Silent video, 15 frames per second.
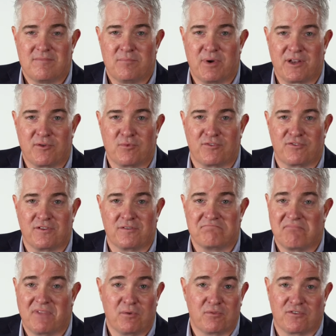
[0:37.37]
but it was a,
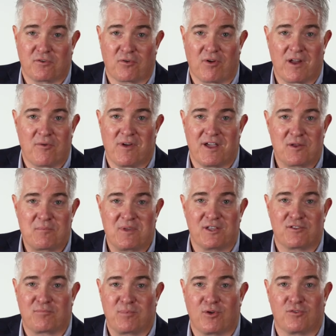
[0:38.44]
it was a great way to be
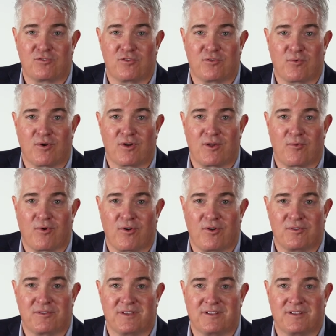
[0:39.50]
exposed to the working world